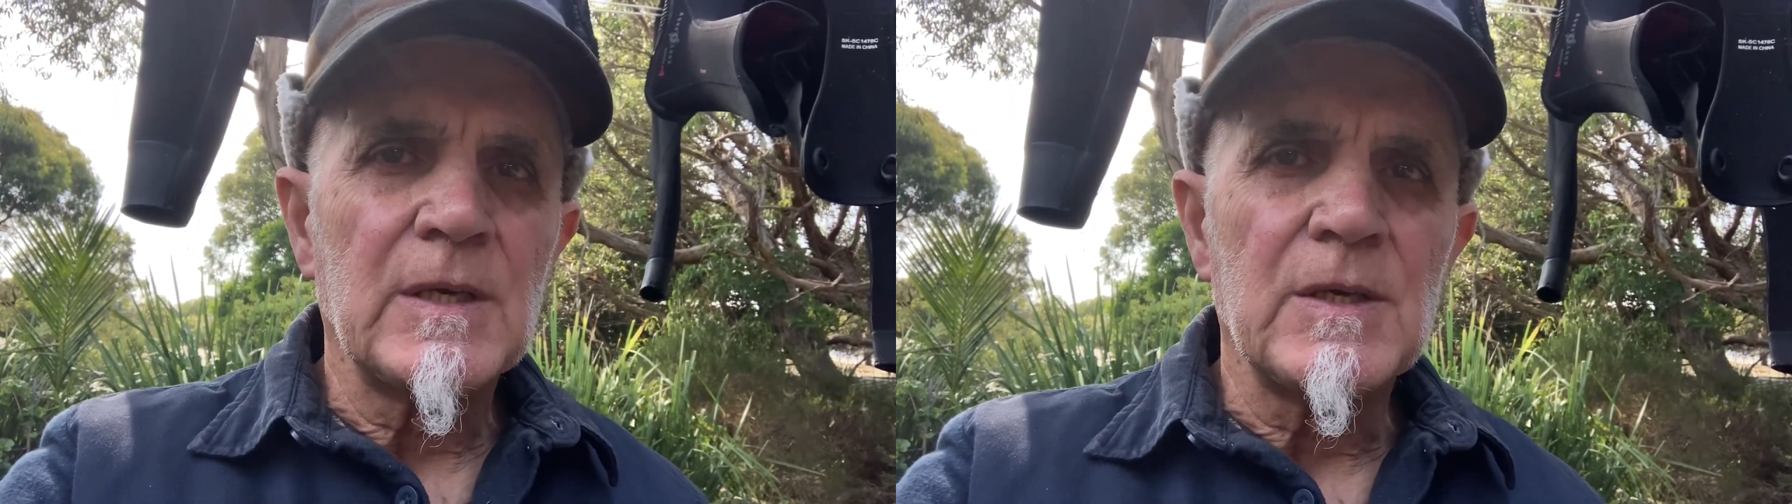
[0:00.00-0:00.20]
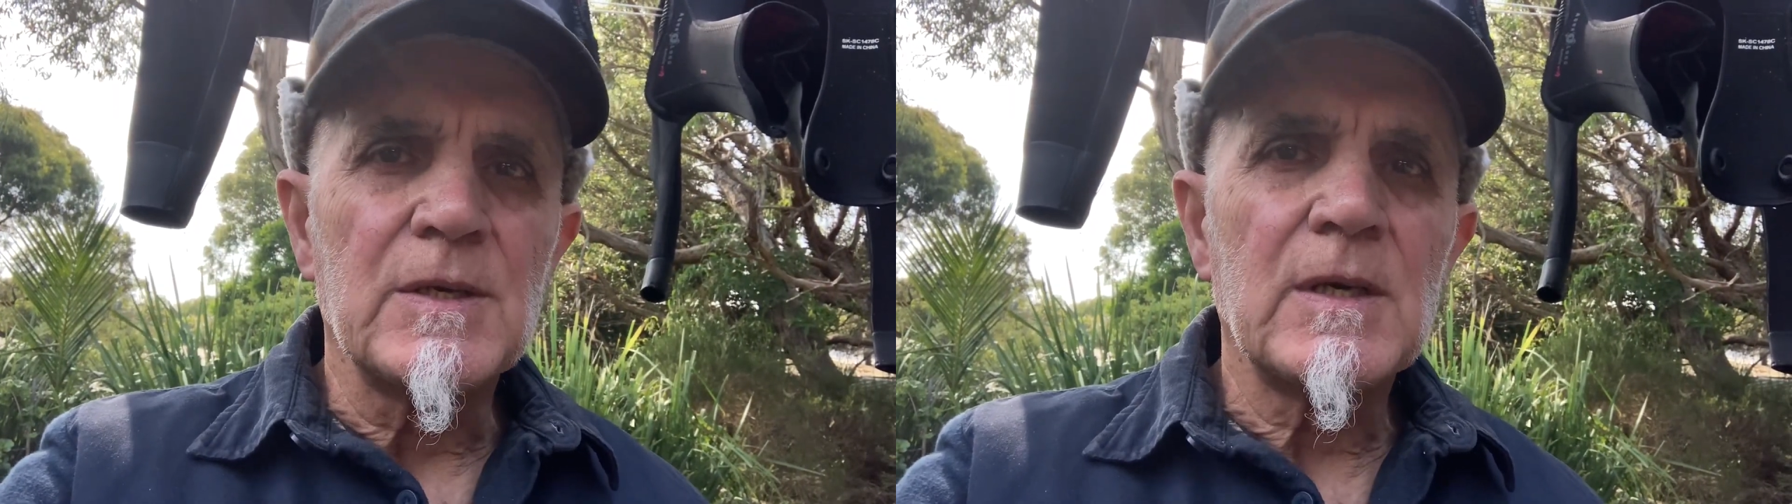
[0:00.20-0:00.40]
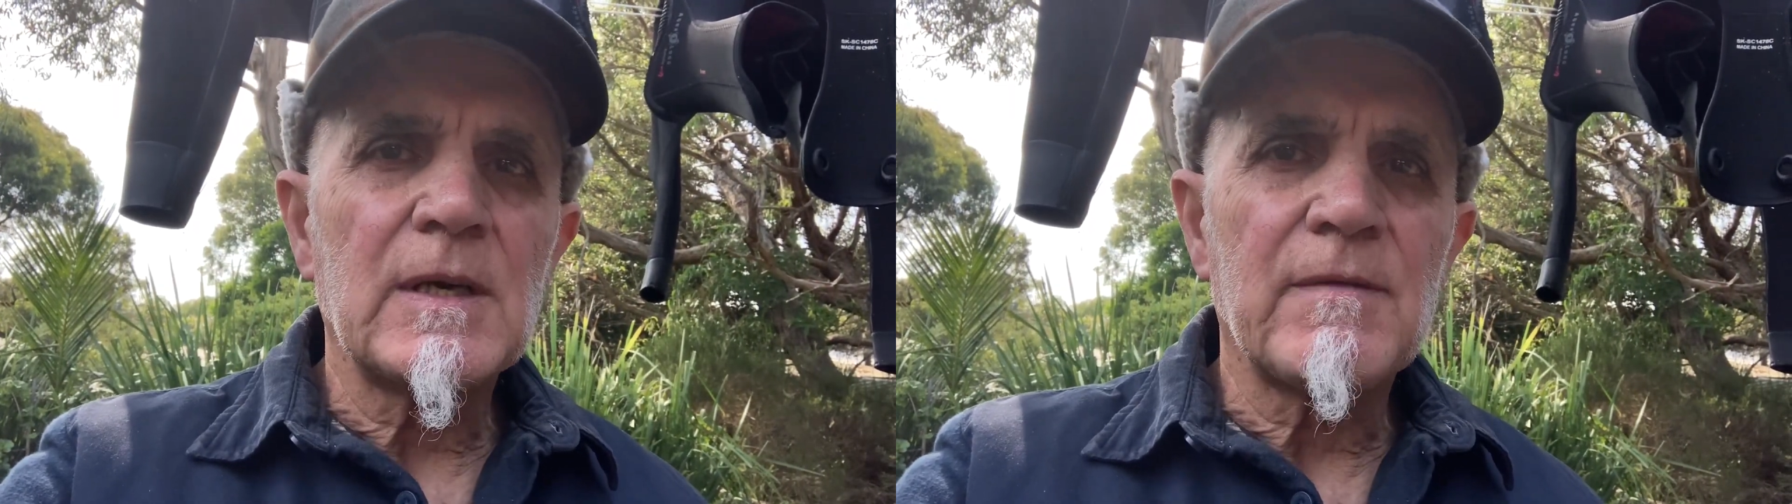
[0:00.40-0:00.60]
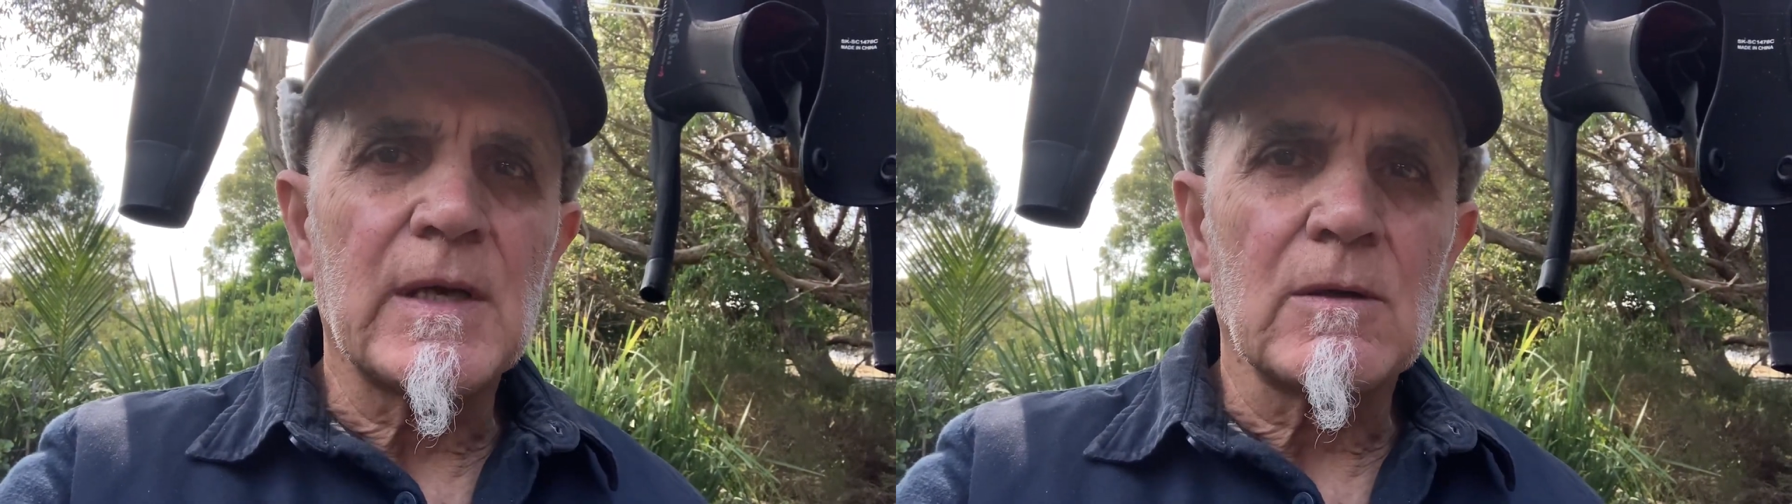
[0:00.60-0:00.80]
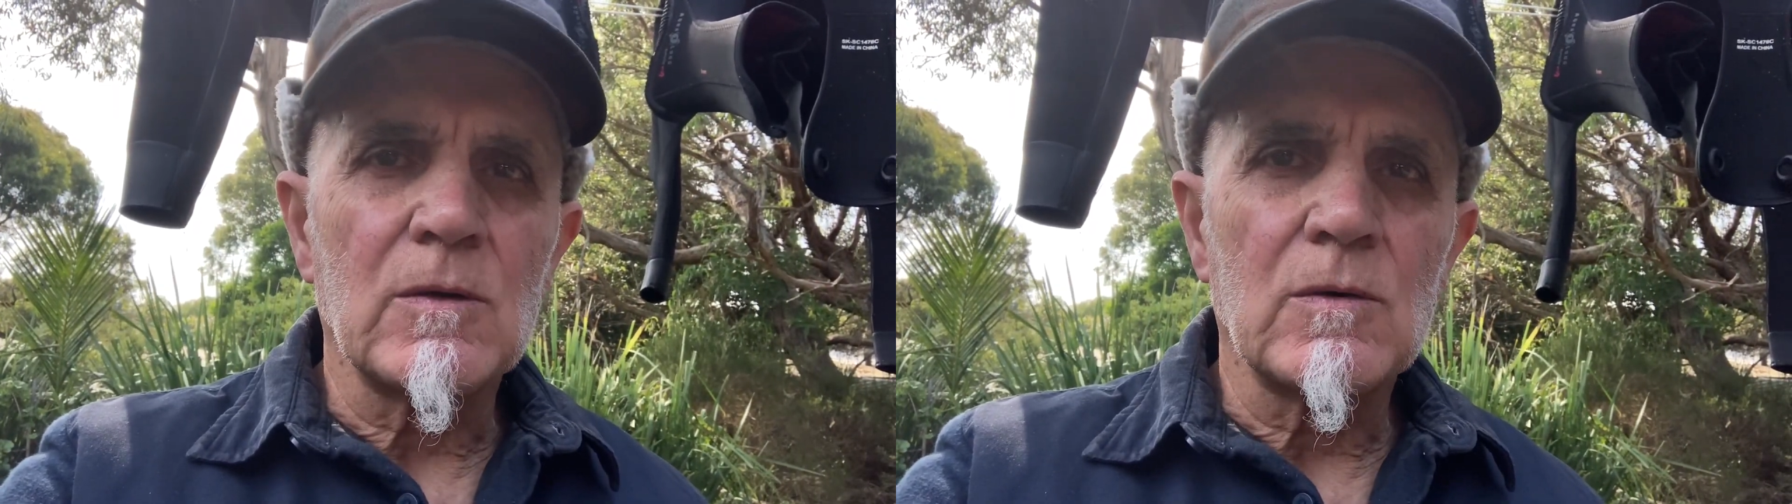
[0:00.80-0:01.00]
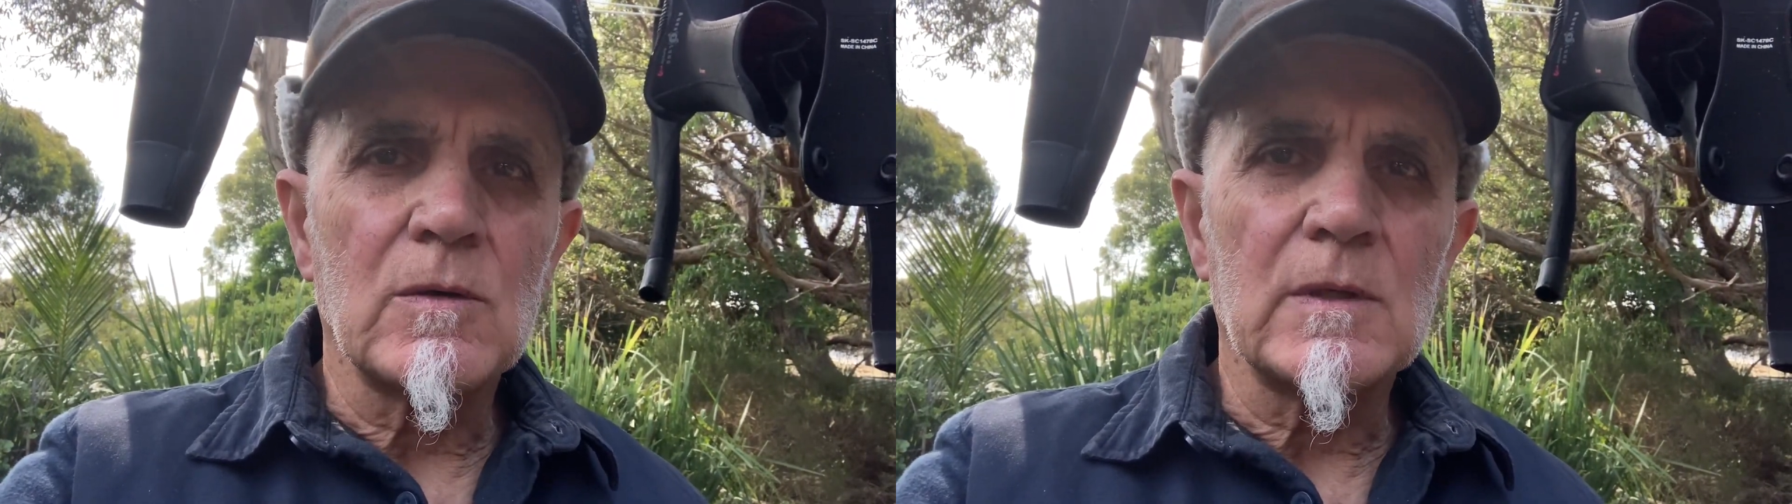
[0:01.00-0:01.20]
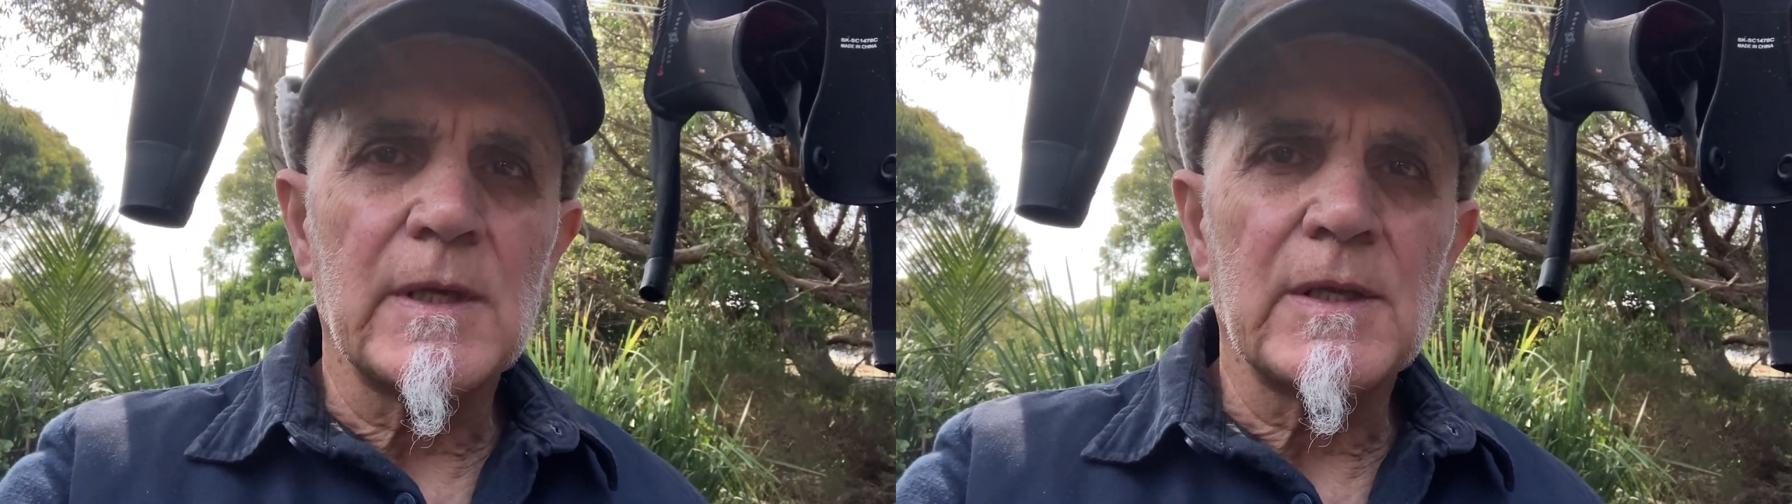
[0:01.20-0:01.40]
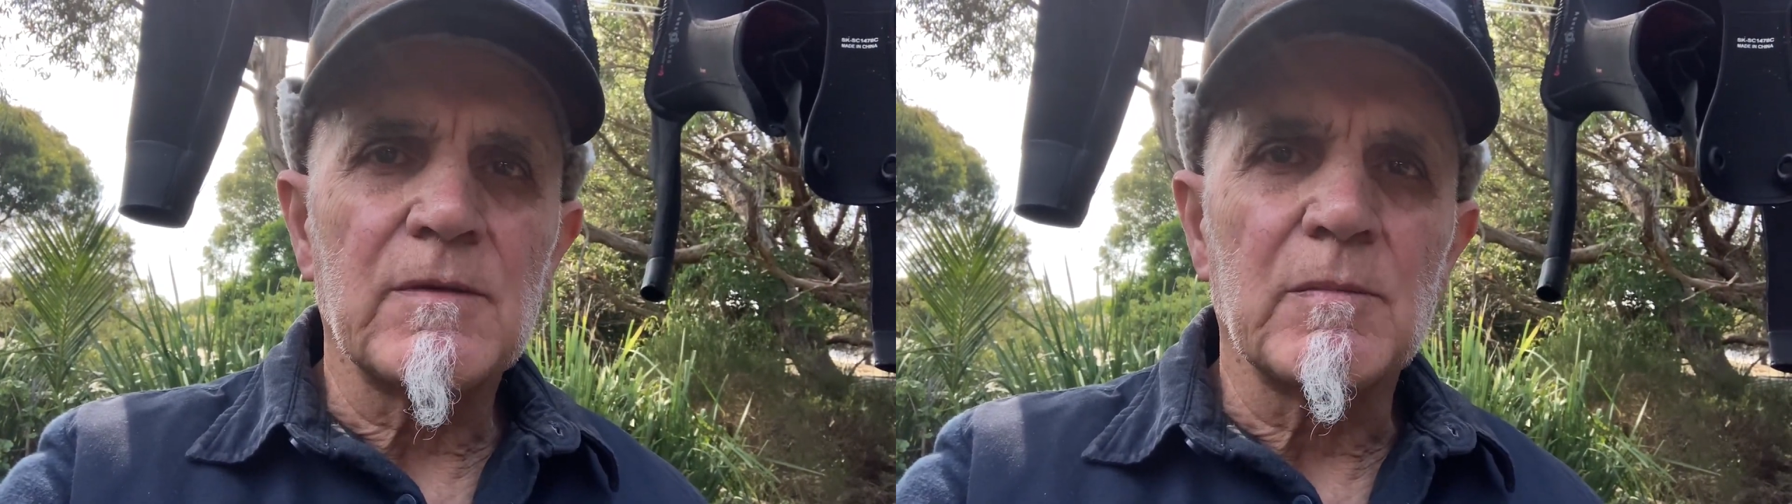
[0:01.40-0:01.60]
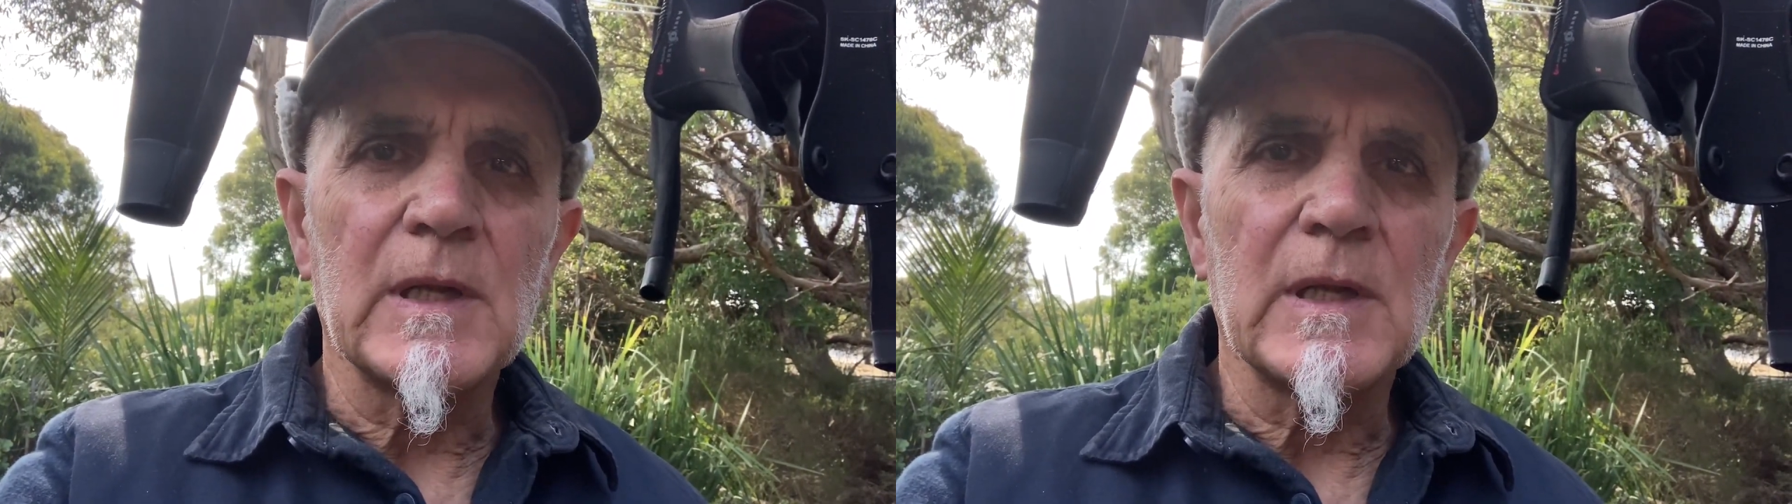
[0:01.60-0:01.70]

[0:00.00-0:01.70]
You don't have that long length of